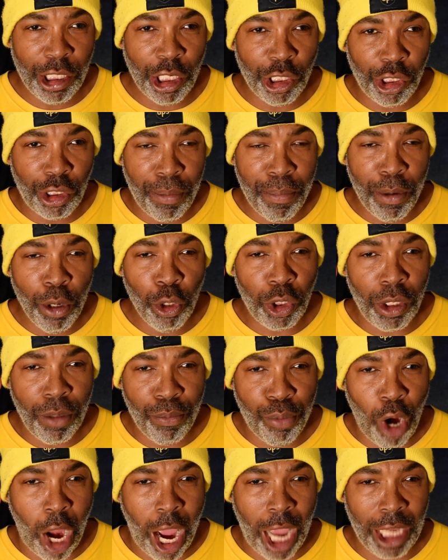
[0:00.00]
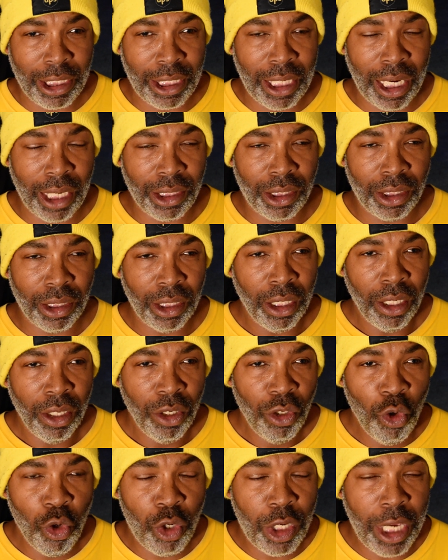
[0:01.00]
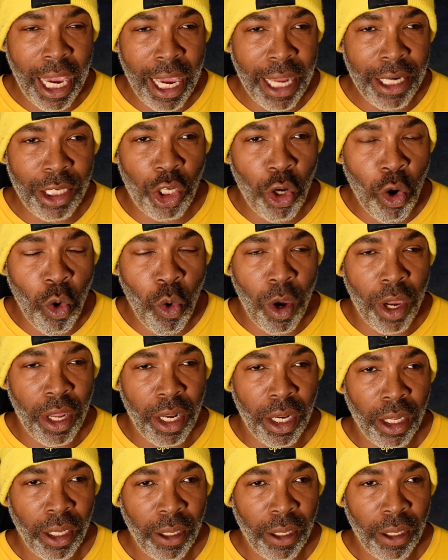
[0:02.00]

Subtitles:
distribution process. You can't do it.